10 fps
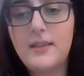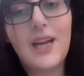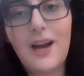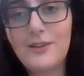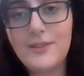
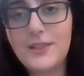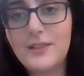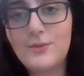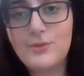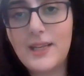
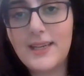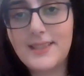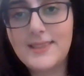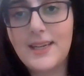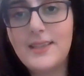However, like
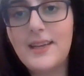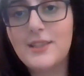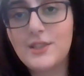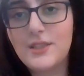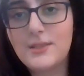I said,
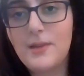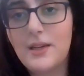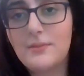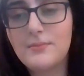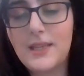Angela's
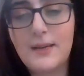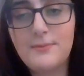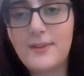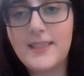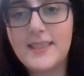mom
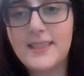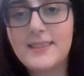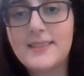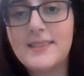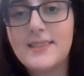kept finding
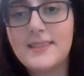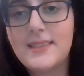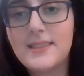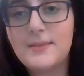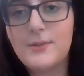
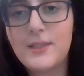inconsistencies